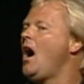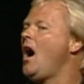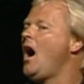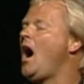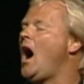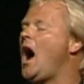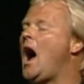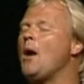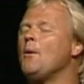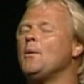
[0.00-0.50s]

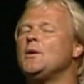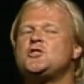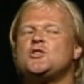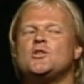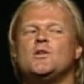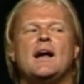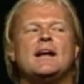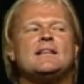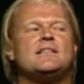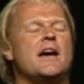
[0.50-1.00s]
How would you
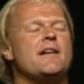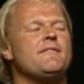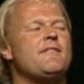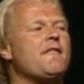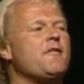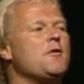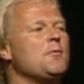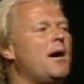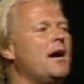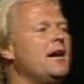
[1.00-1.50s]
like to have
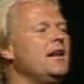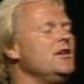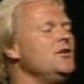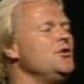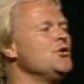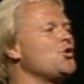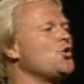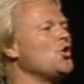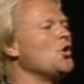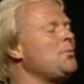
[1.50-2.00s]
everybody in
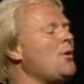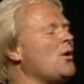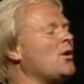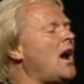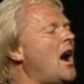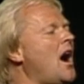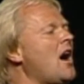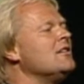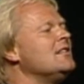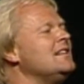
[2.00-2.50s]
your group go to
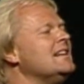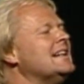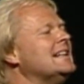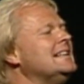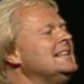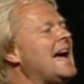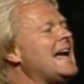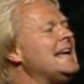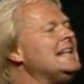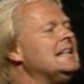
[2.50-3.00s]
RD in
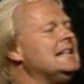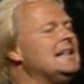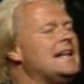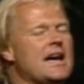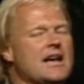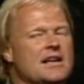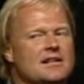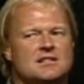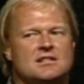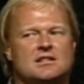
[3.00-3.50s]
90
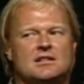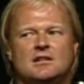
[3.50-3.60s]
days?